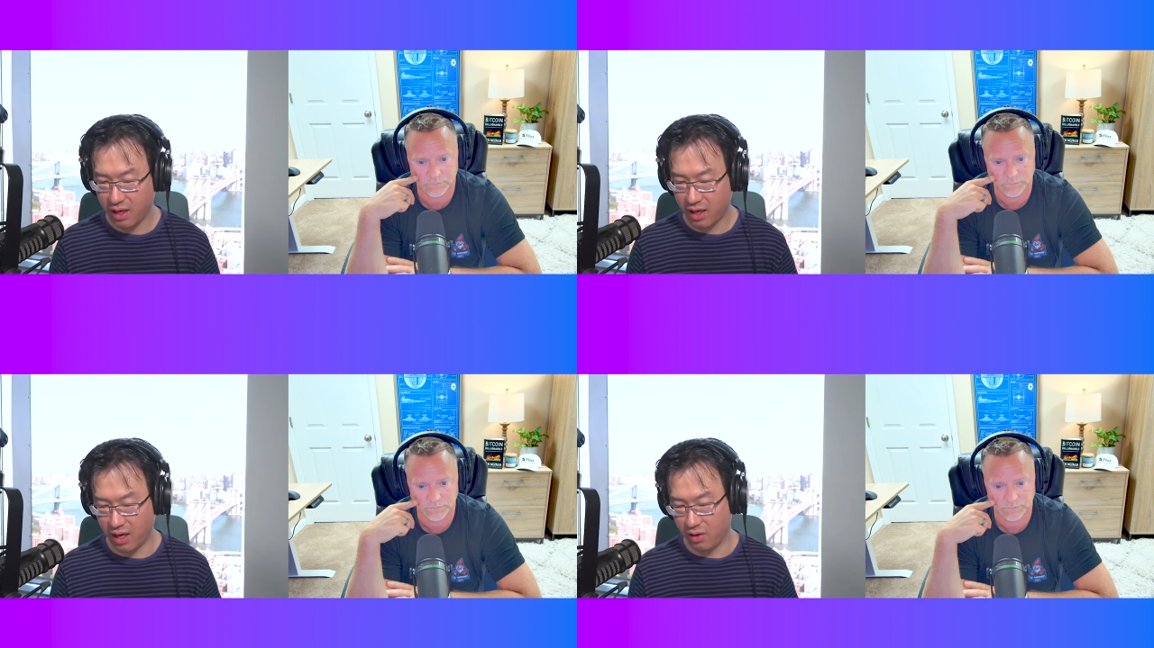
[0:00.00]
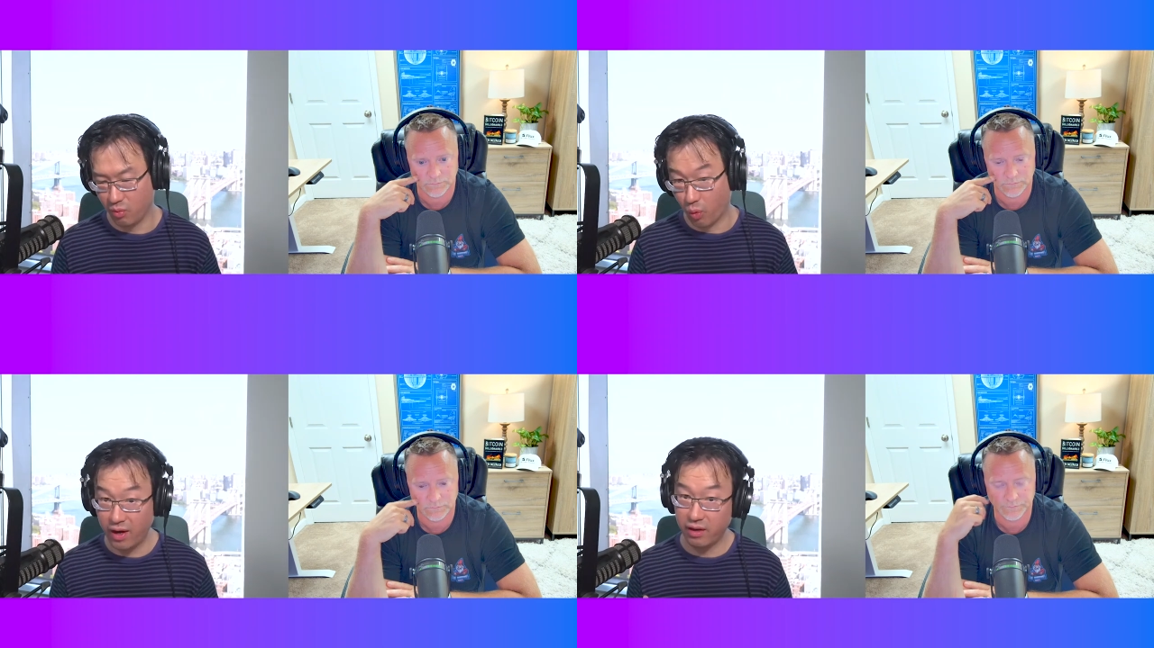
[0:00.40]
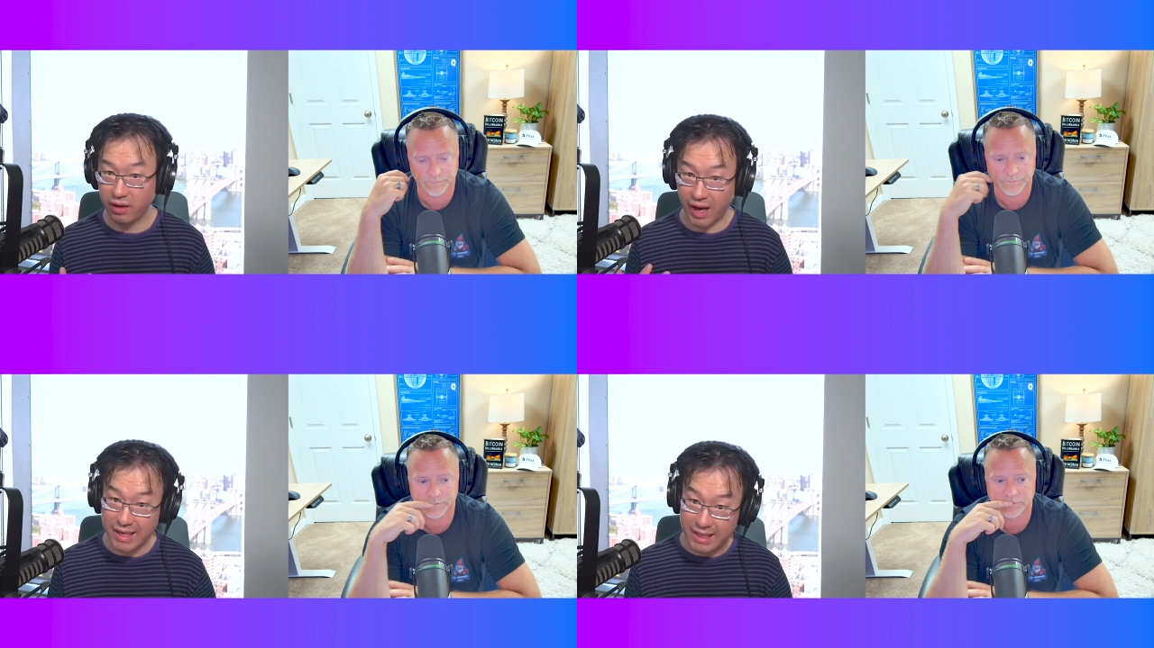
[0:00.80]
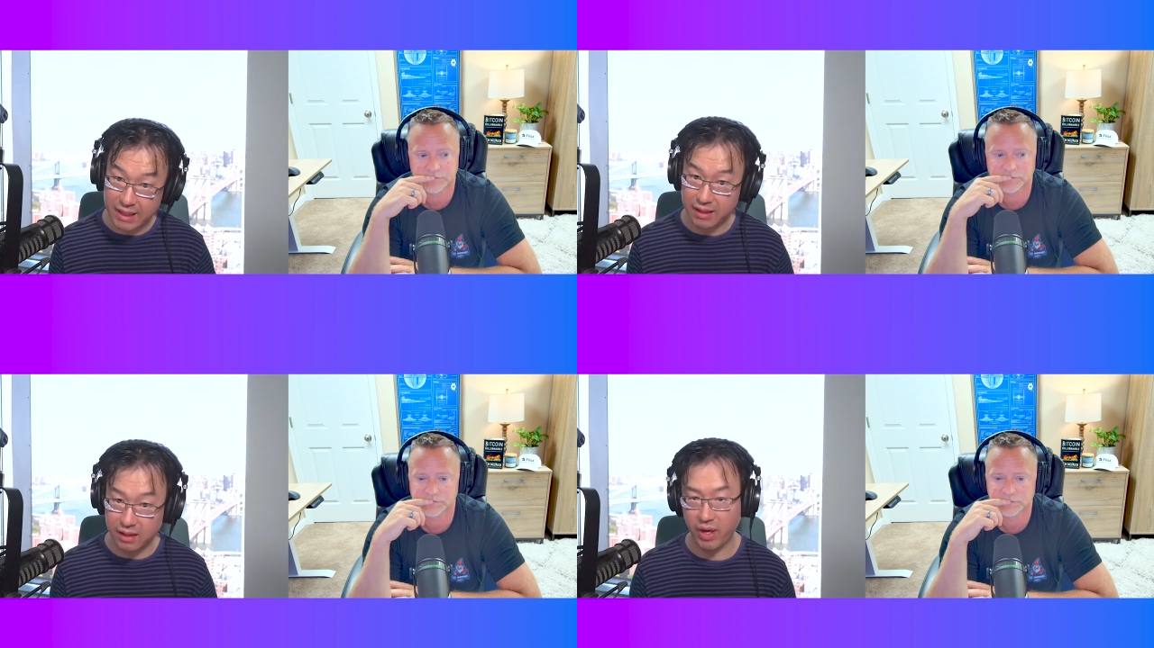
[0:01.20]
Speaker 1: And one
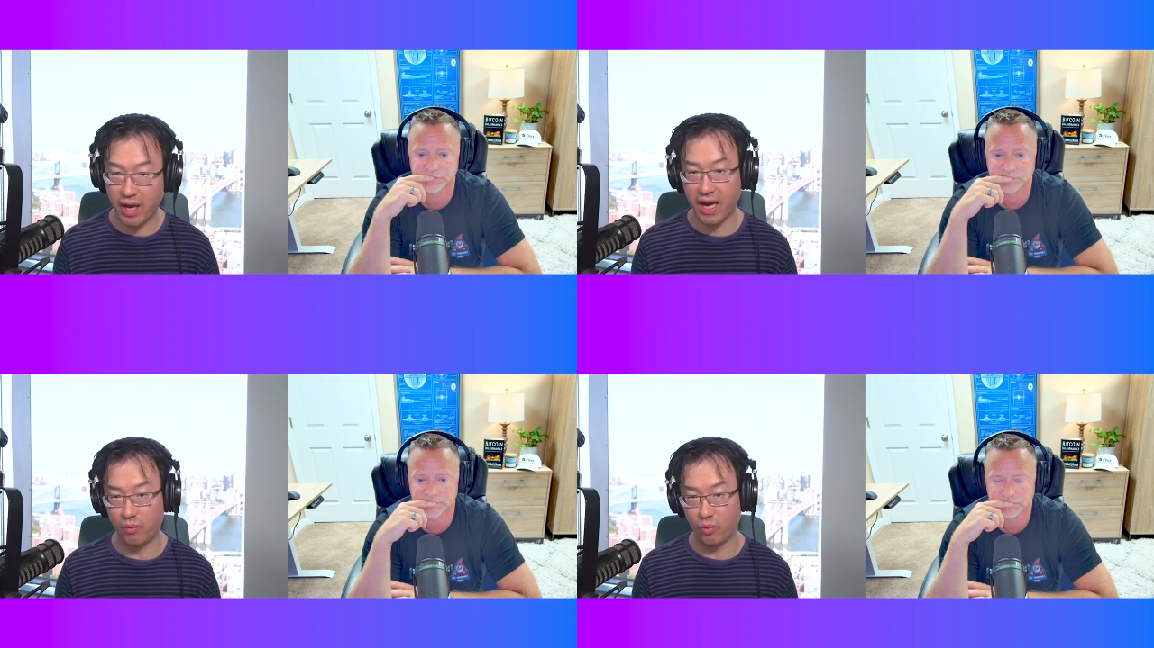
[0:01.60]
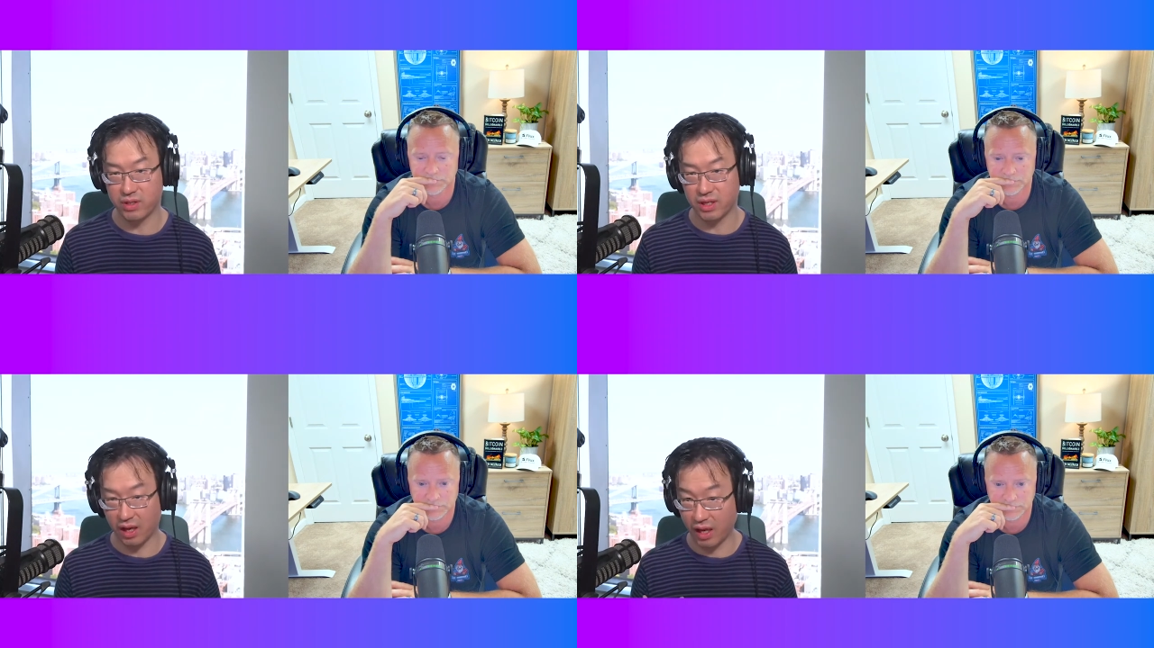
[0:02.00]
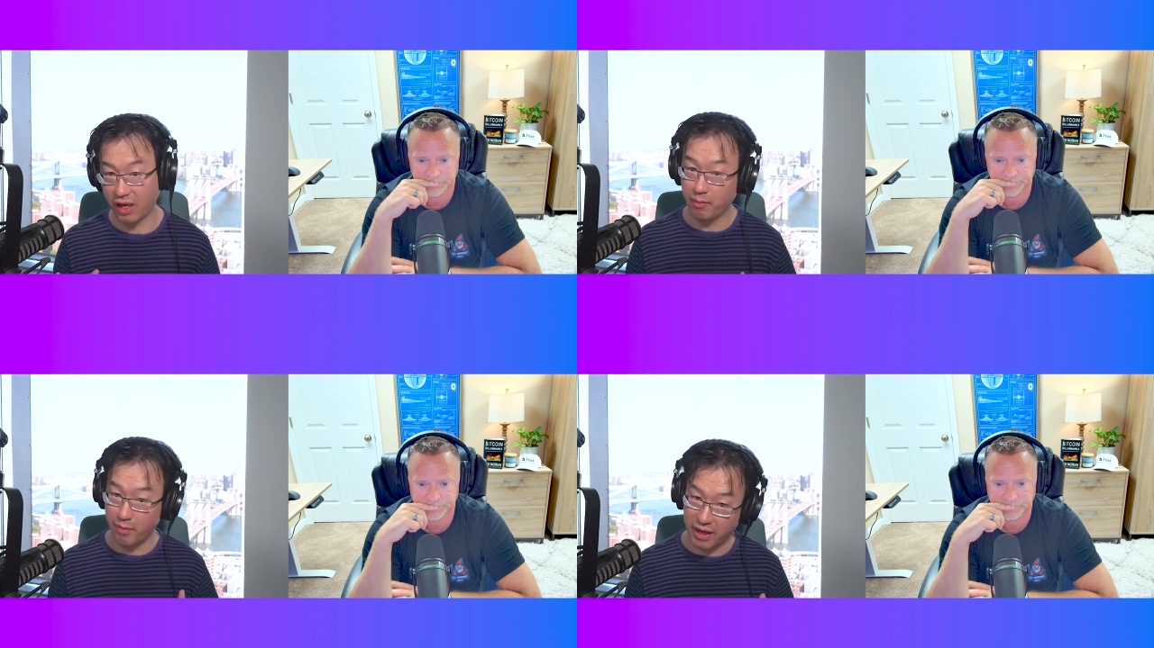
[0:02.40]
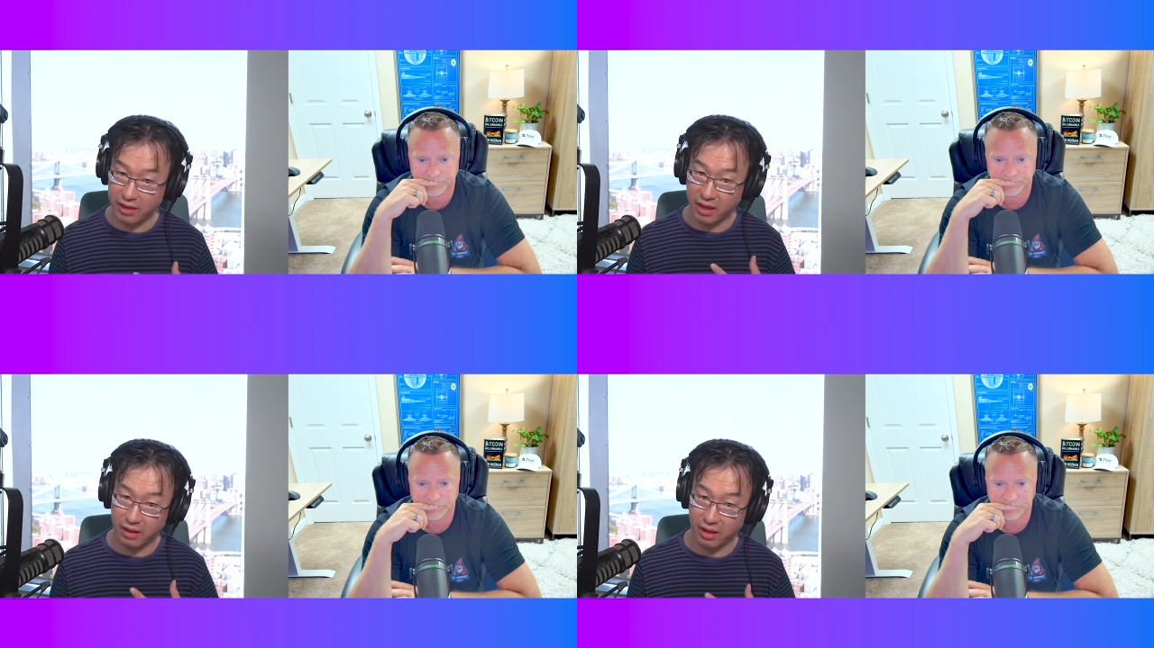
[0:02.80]
idea that we had was a lot of the metadata,